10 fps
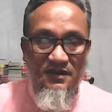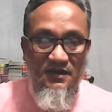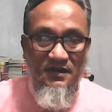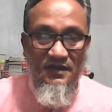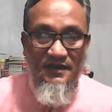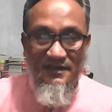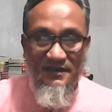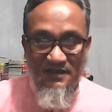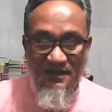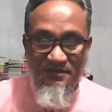It is
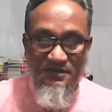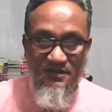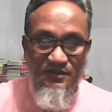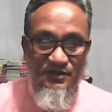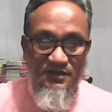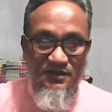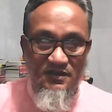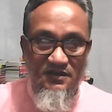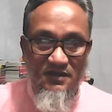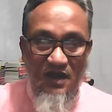exclamatory
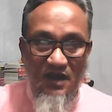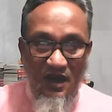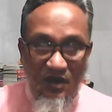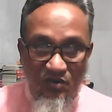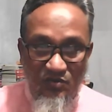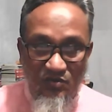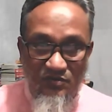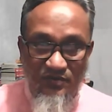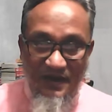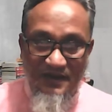sentence. How
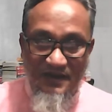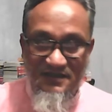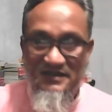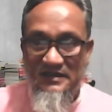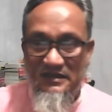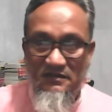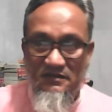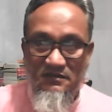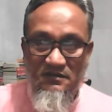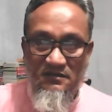practical
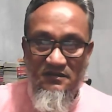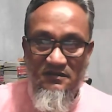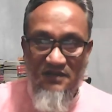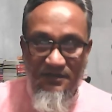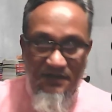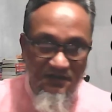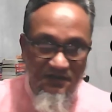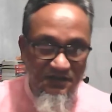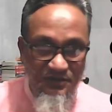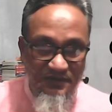the
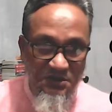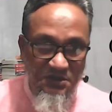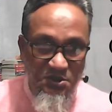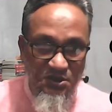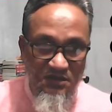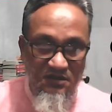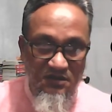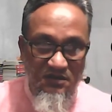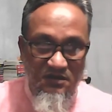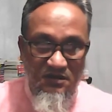video is.
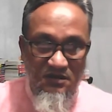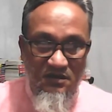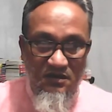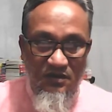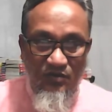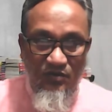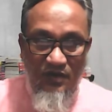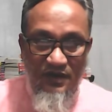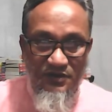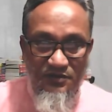
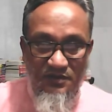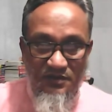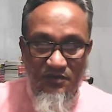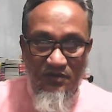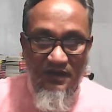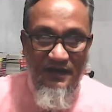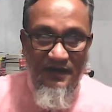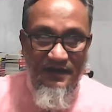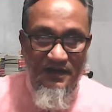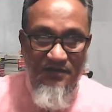Why do you
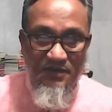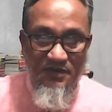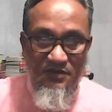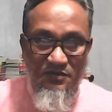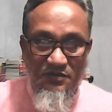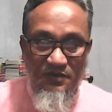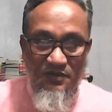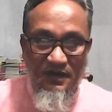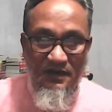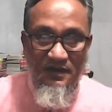learn grammar? Do
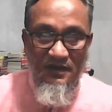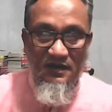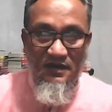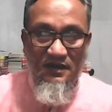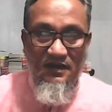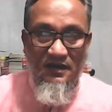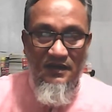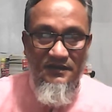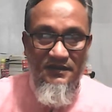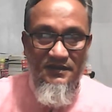and
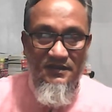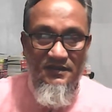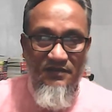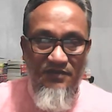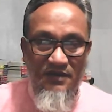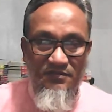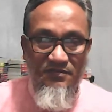learn. This is the verb.